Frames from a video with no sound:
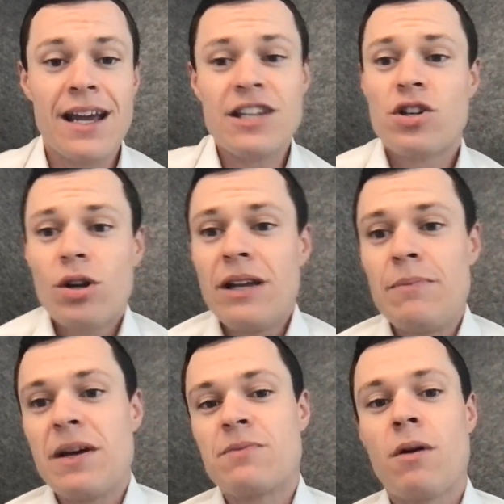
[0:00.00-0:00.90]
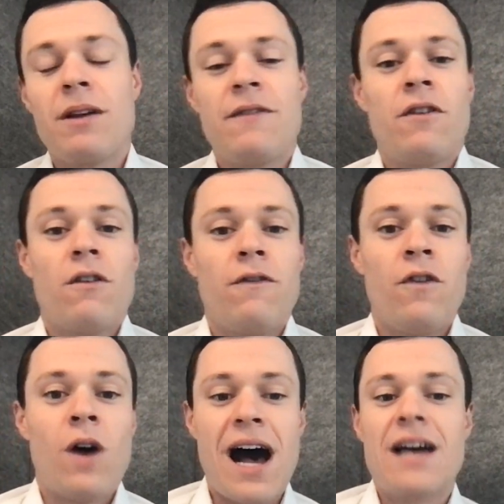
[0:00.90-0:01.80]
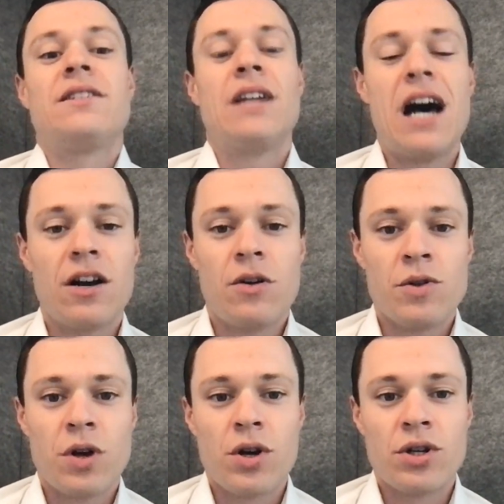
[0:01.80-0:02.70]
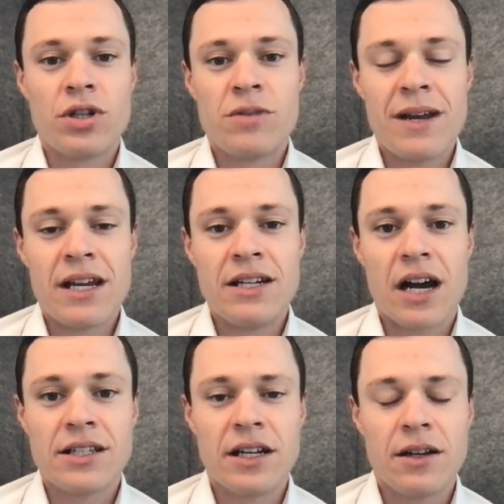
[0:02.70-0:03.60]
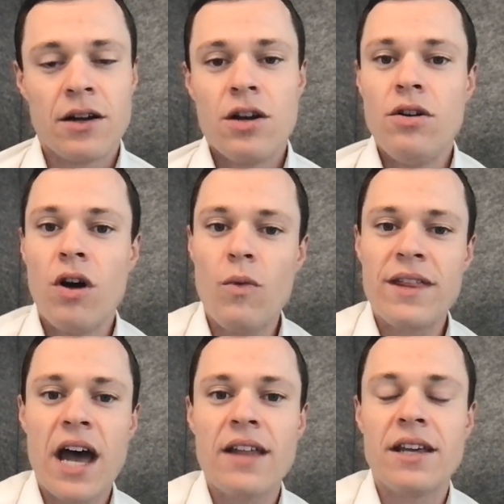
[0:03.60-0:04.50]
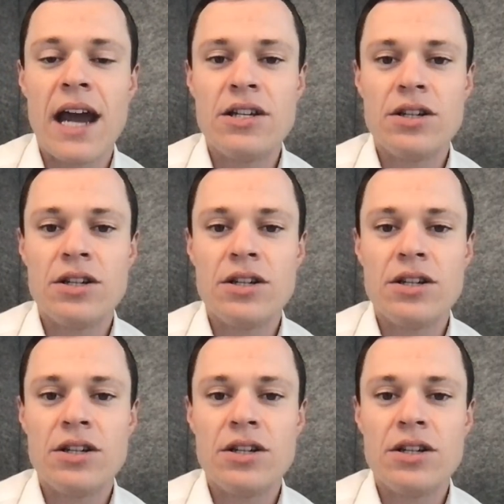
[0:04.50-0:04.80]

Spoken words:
is certainly best probably for us at Harcourts Auctions to be conducting, not without the